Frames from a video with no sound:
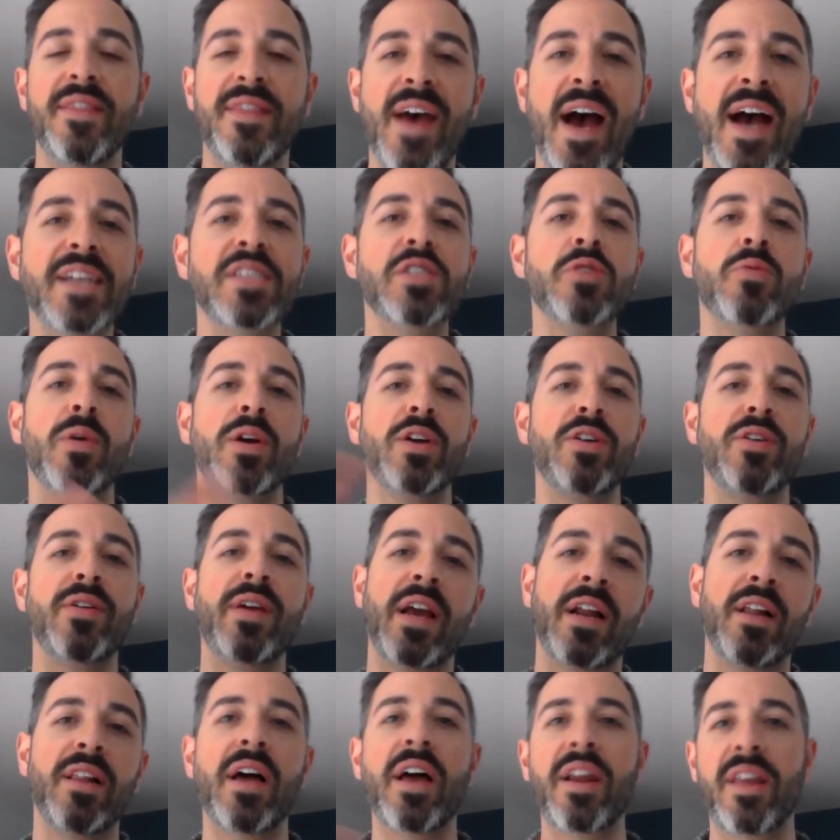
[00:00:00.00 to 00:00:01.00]
that's where you
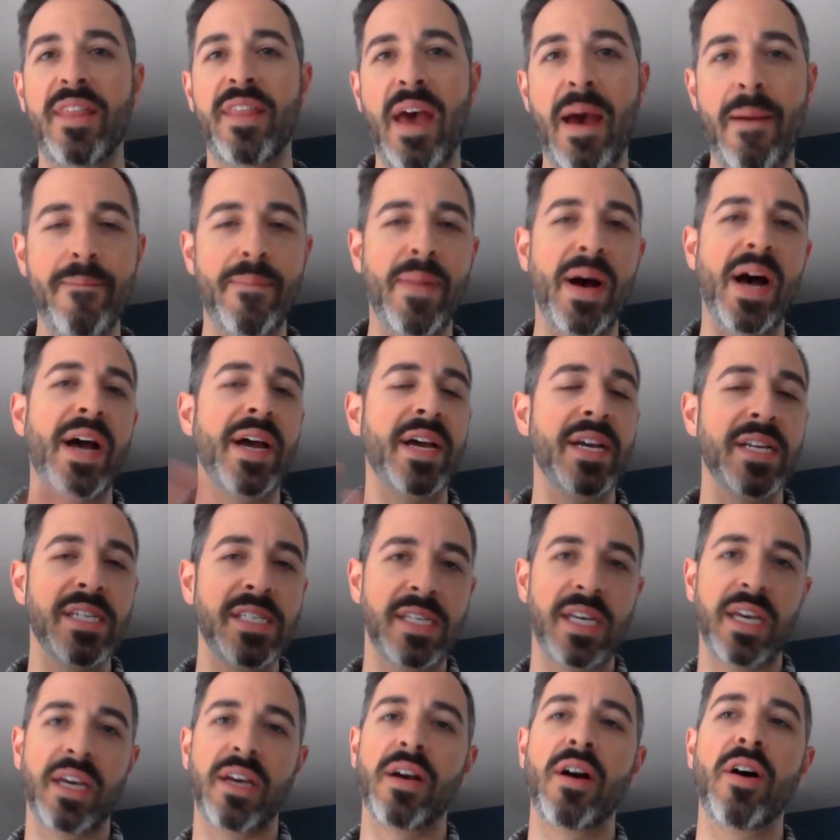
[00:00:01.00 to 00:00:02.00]
get a lot of that
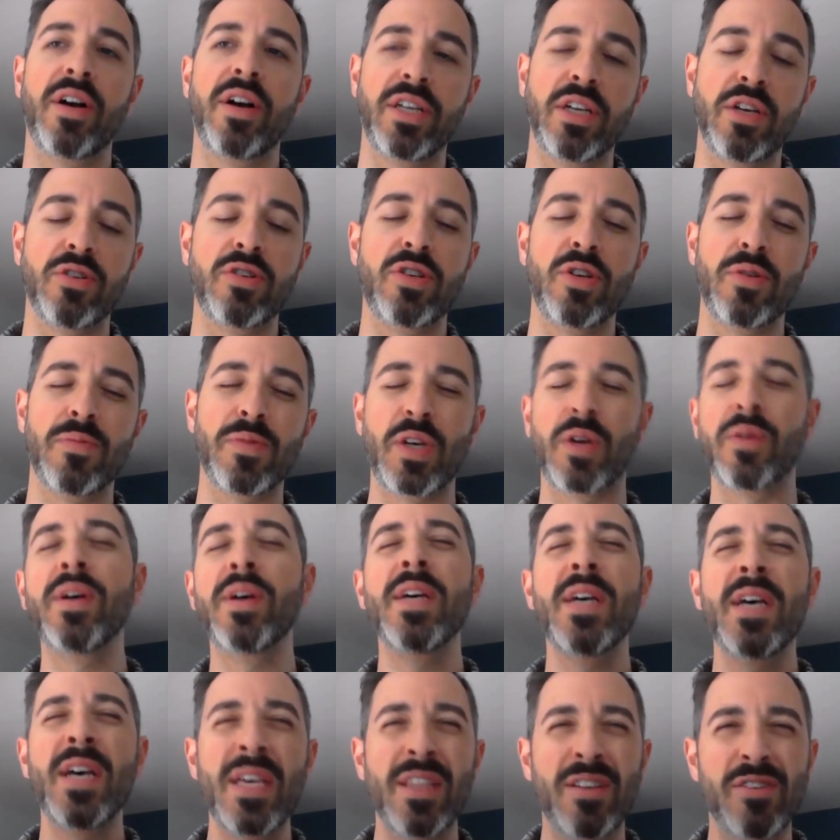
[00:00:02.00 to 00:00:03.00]
biasing on YouTube. So
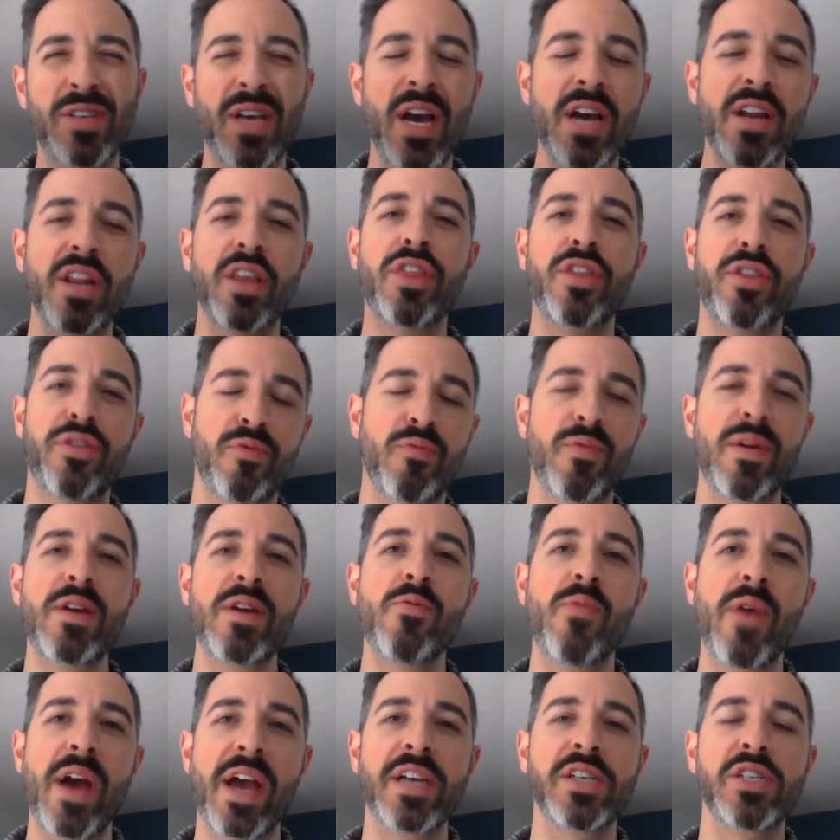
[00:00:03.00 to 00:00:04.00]
there's kind of
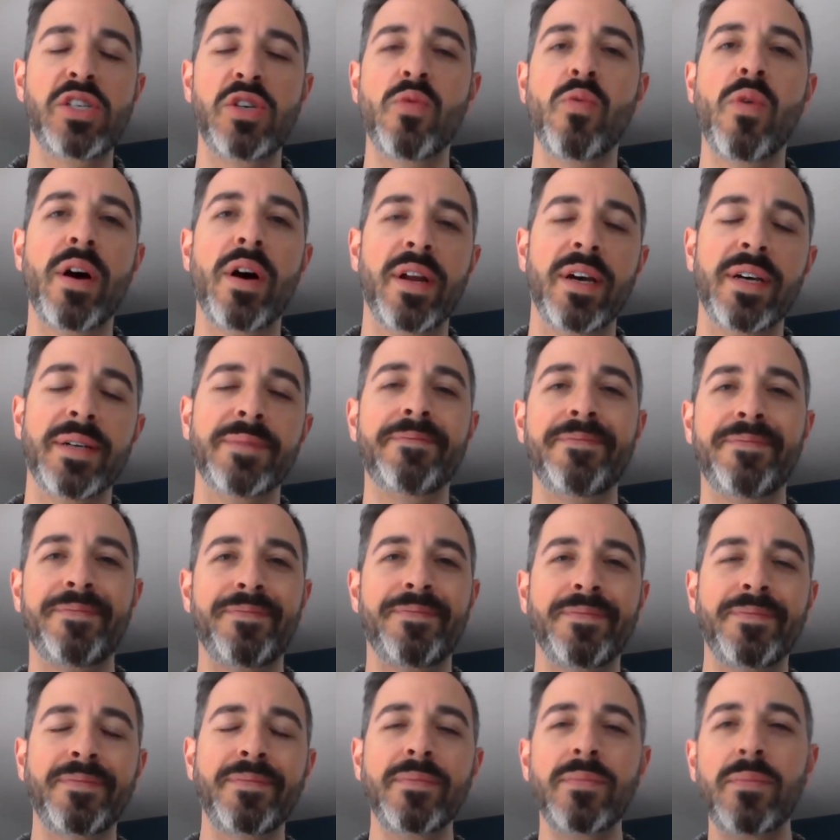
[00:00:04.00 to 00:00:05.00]
three ways you want to
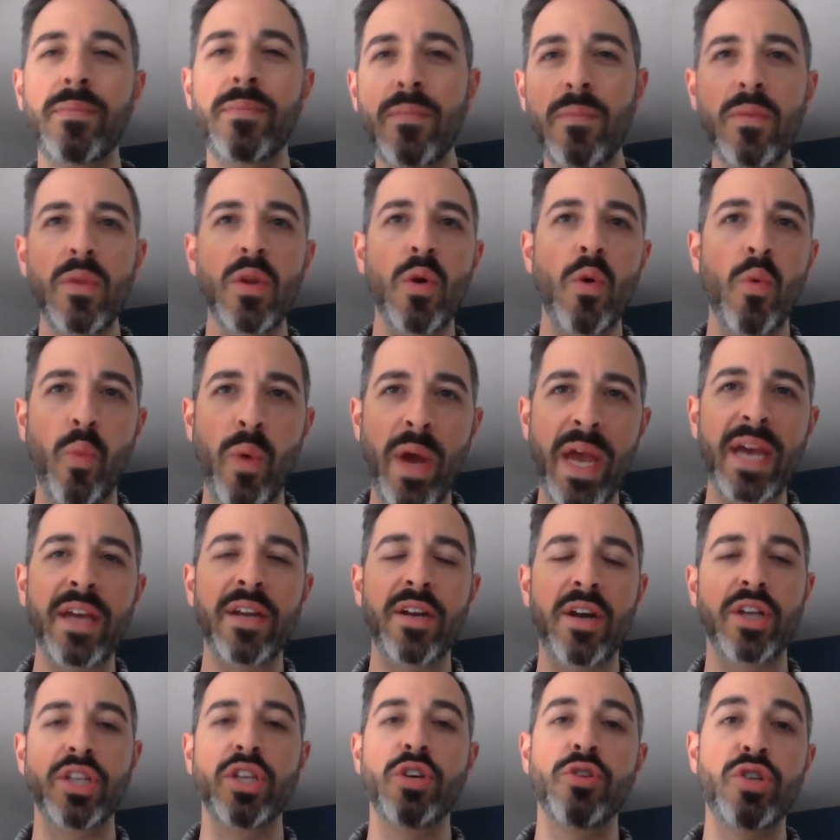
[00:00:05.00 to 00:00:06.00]

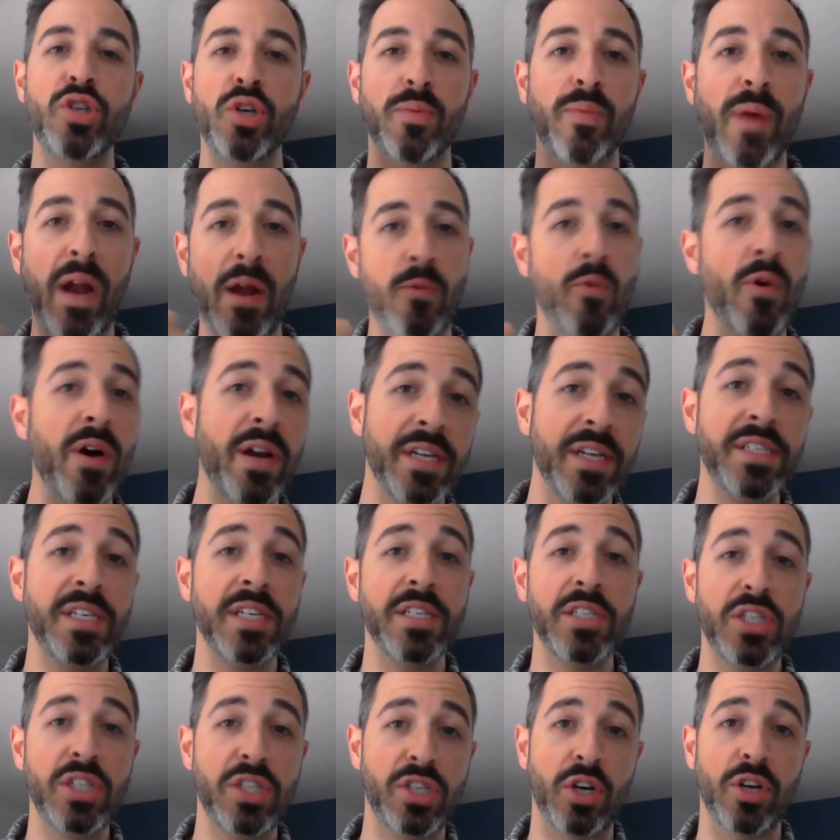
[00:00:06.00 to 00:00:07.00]
win on YouTube, right? One is
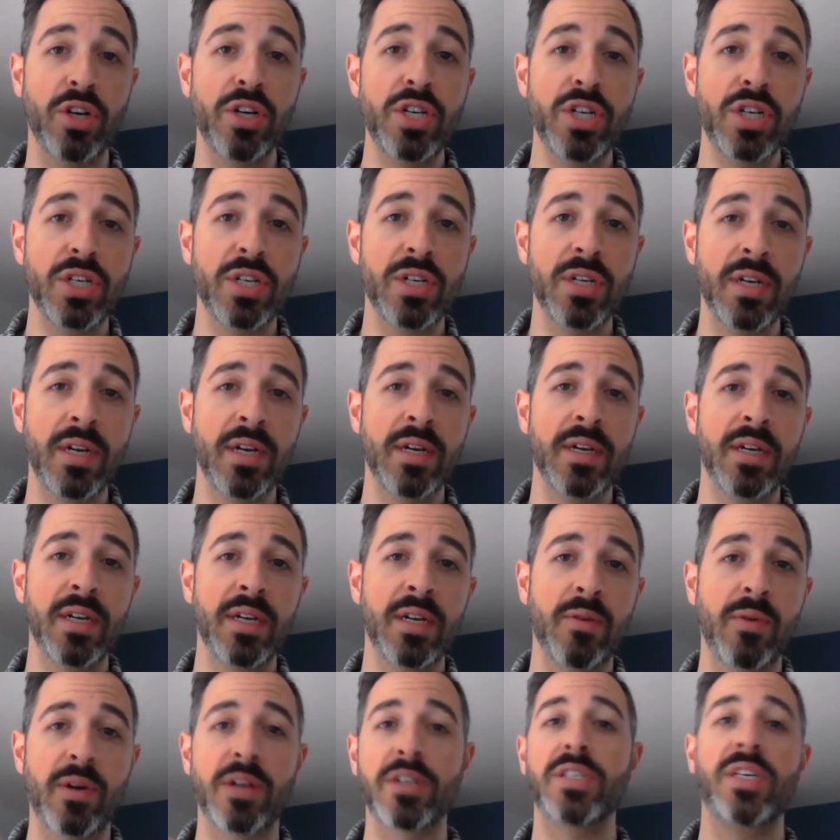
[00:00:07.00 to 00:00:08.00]
in search,
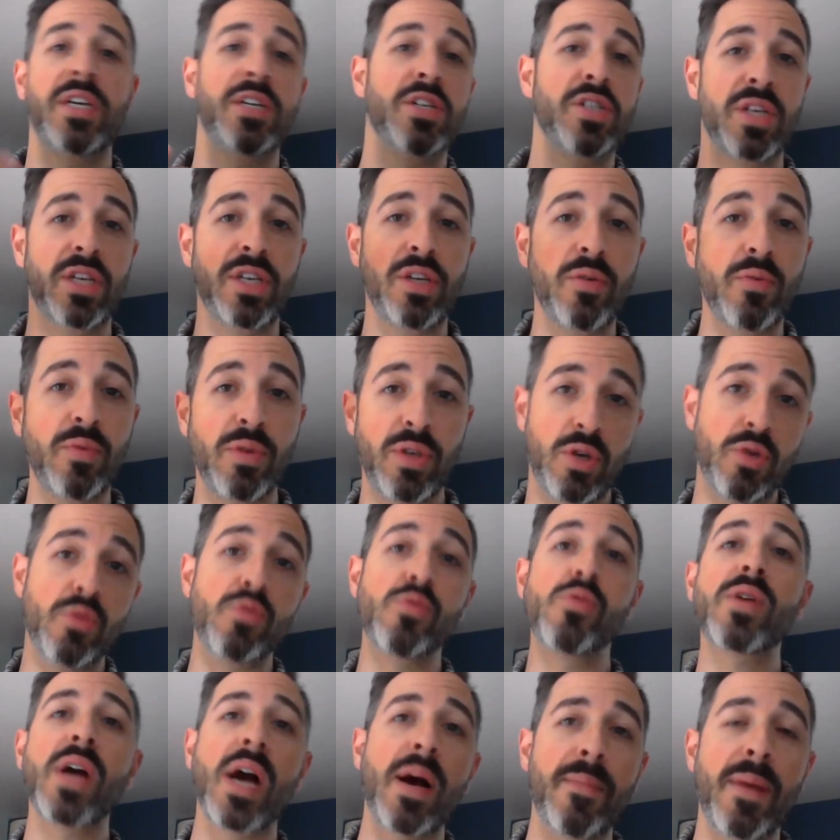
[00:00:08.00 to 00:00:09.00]
where essentially
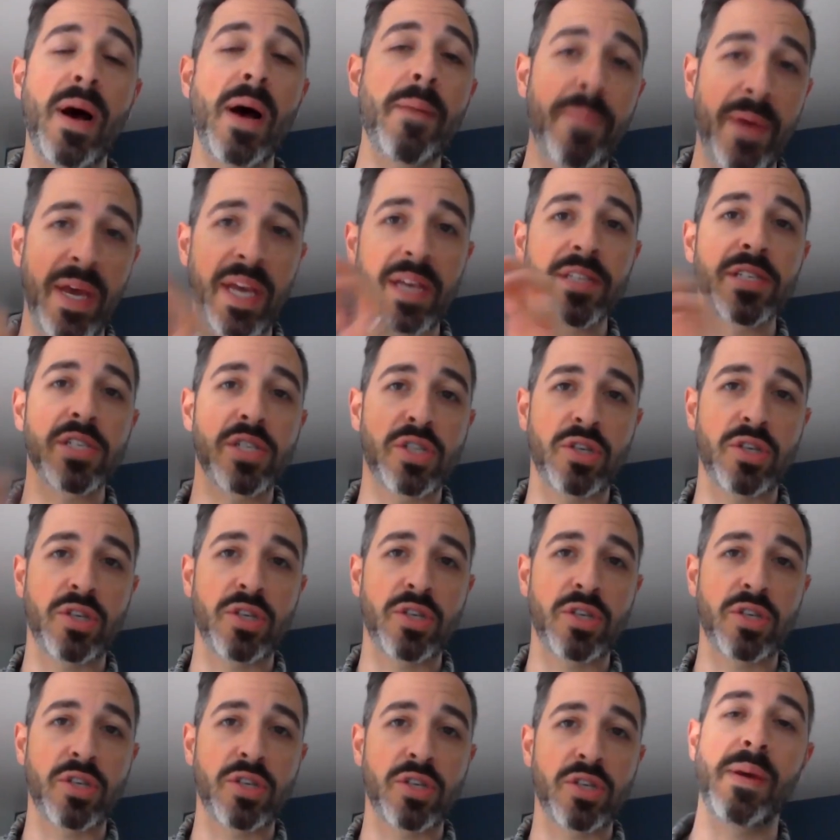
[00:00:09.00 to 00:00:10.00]
you come up in
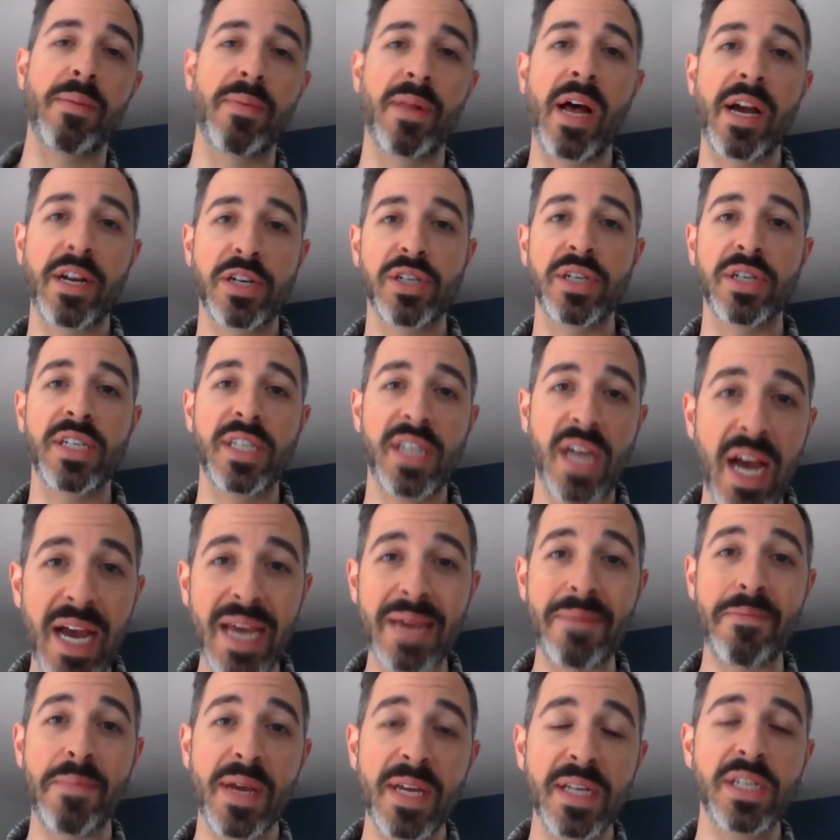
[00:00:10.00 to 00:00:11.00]
searches that people actually
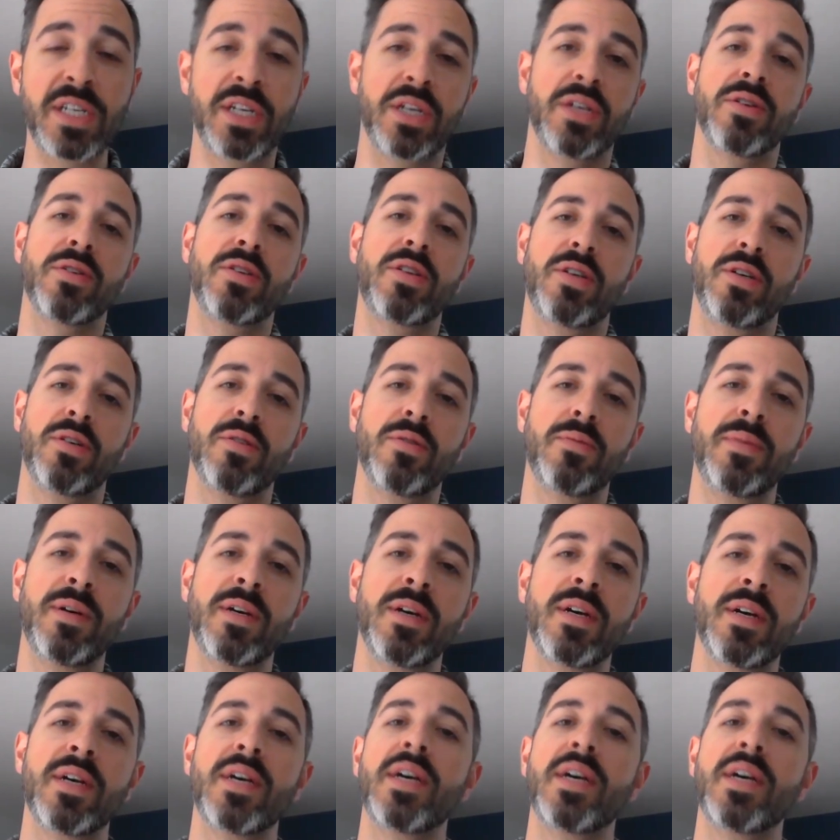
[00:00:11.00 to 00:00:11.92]
type into YouTube.